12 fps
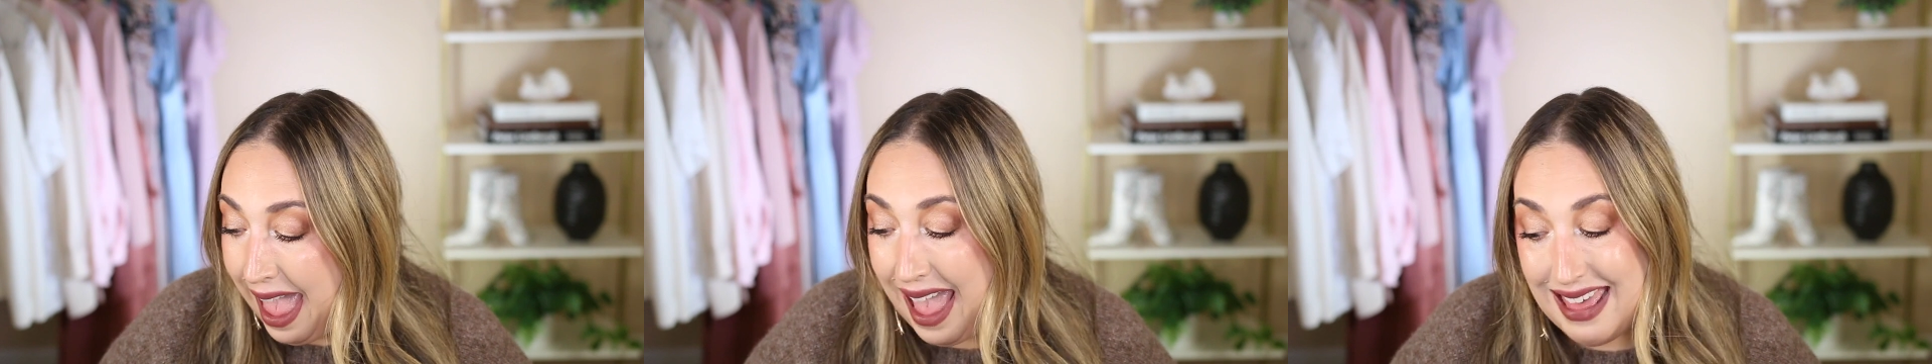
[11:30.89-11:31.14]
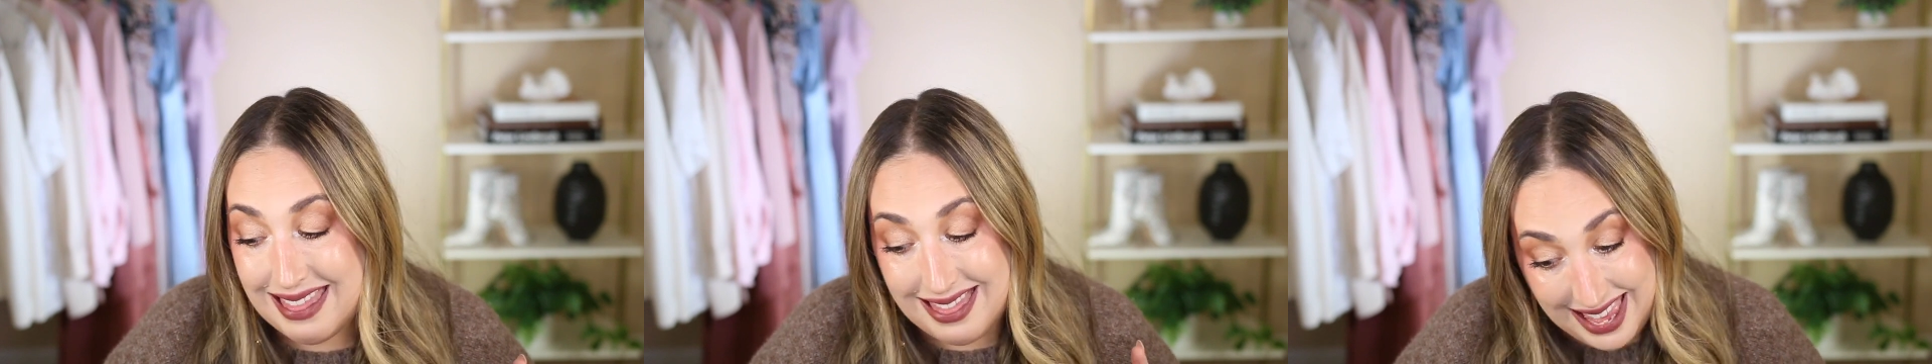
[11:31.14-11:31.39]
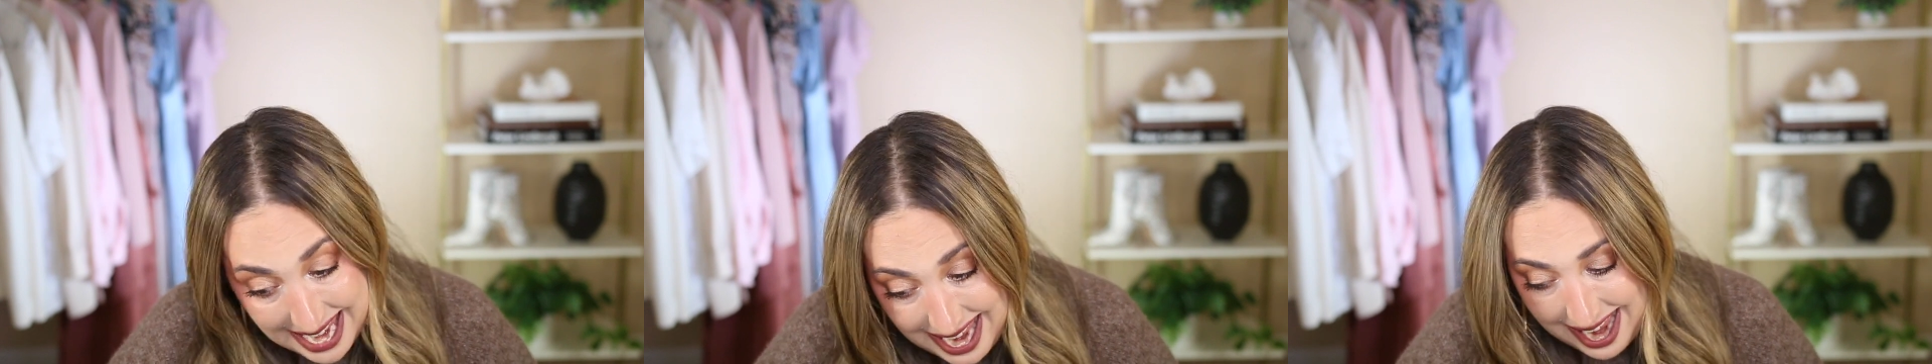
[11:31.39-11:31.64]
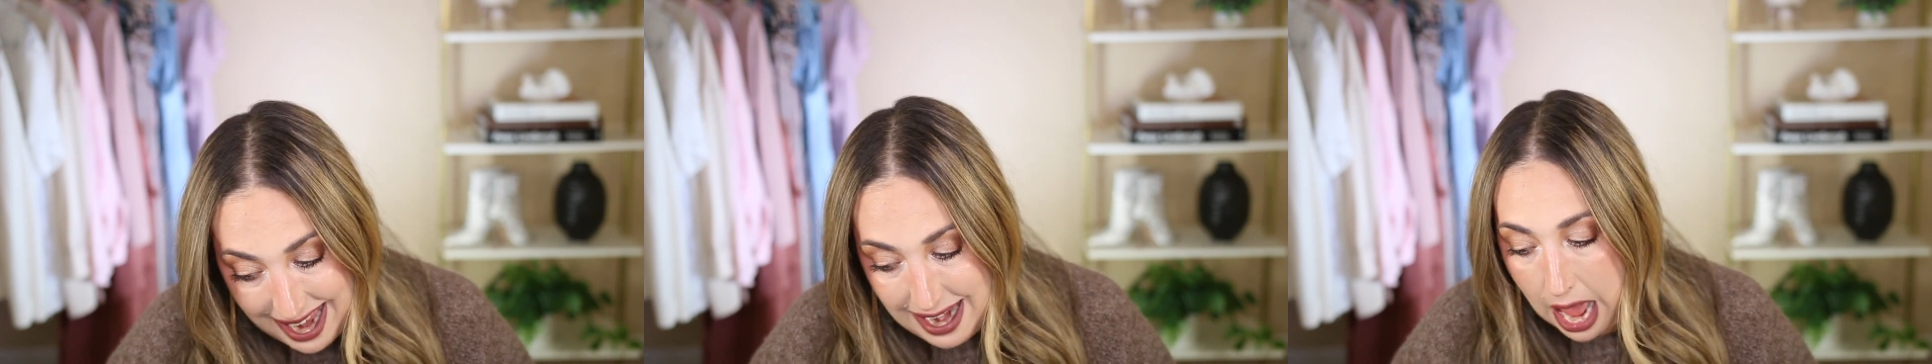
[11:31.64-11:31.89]
And
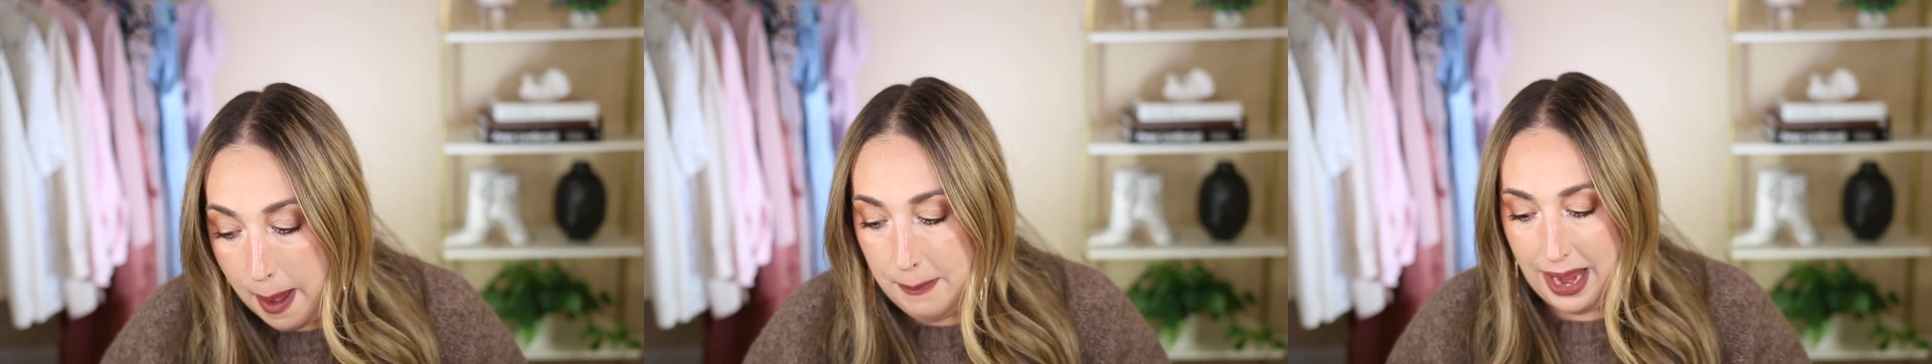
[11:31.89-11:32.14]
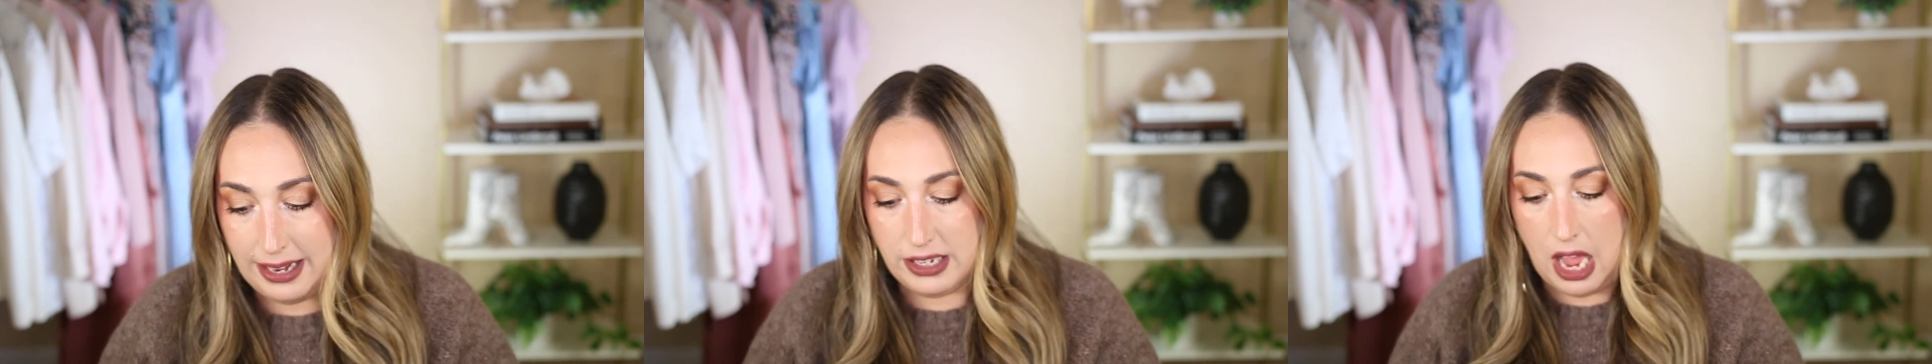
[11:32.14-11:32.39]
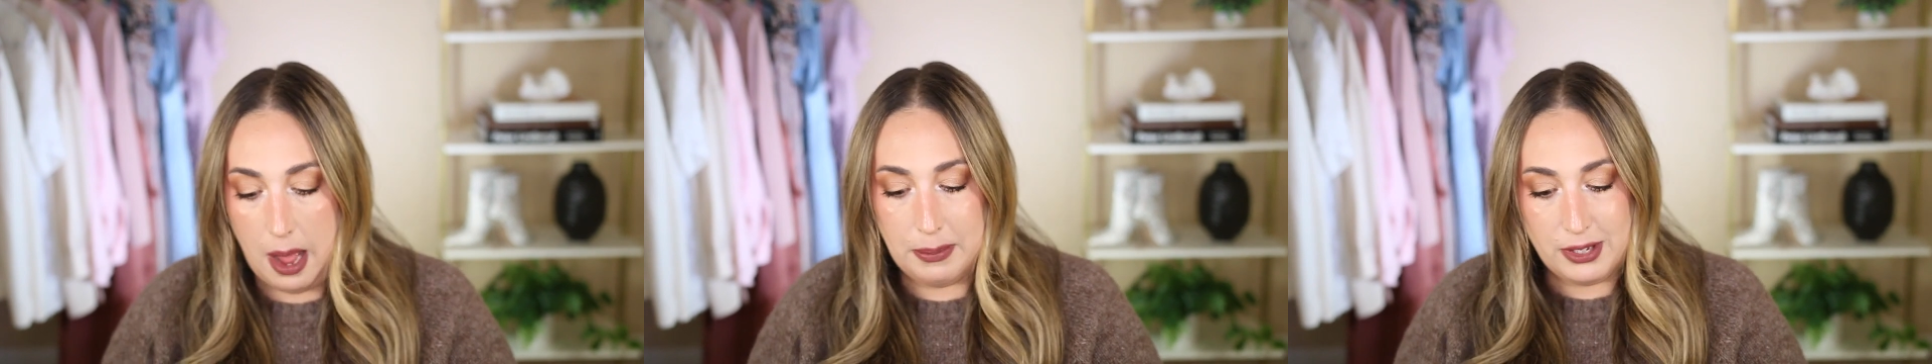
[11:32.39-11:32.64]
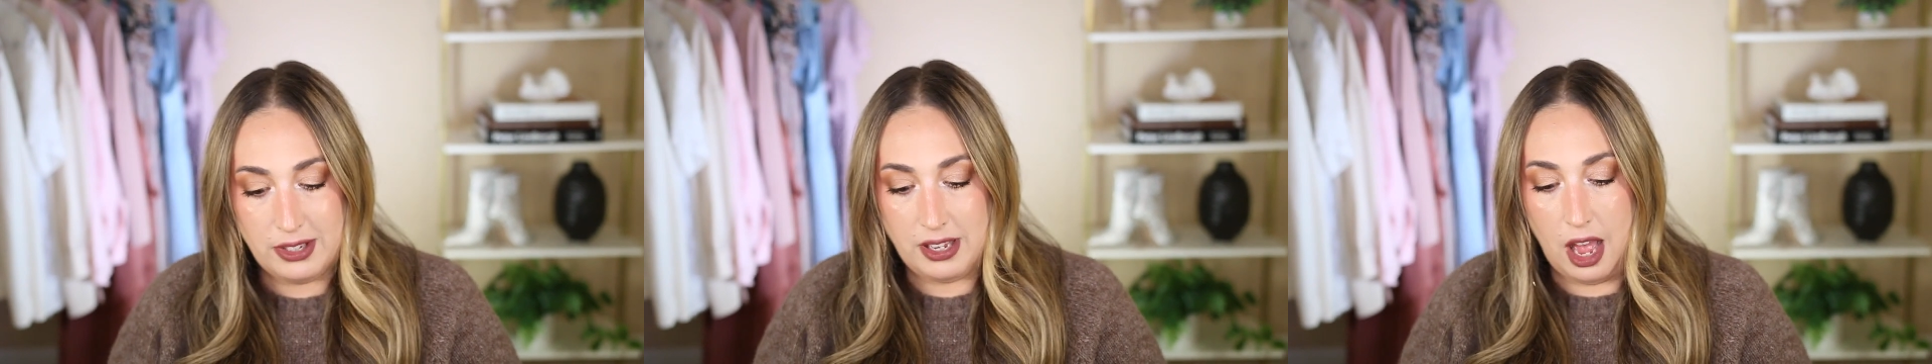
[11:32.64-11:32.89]
then I picked up
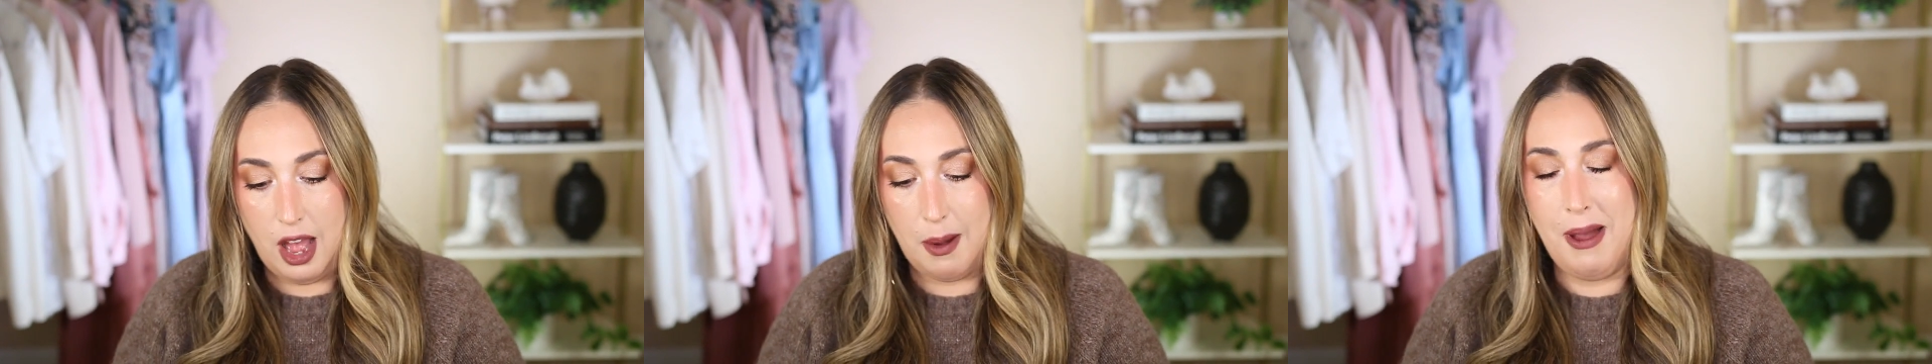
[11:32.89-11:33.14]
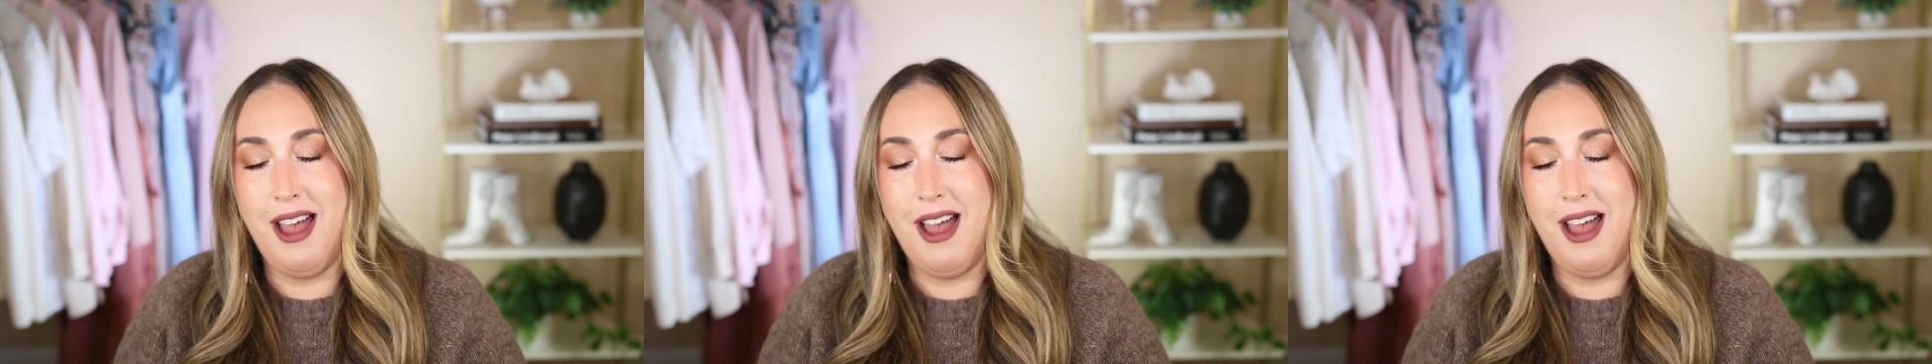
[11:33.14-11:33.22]
some,